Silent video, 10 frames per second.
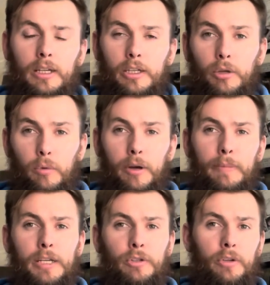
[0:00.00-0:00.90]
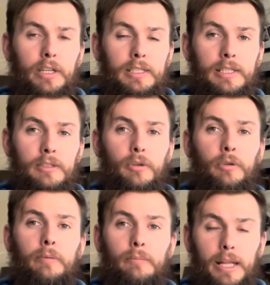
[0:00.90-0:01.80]
You want to make sure that it's installed
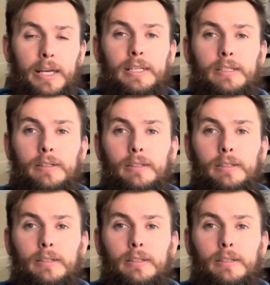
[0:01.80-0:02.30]
and plays.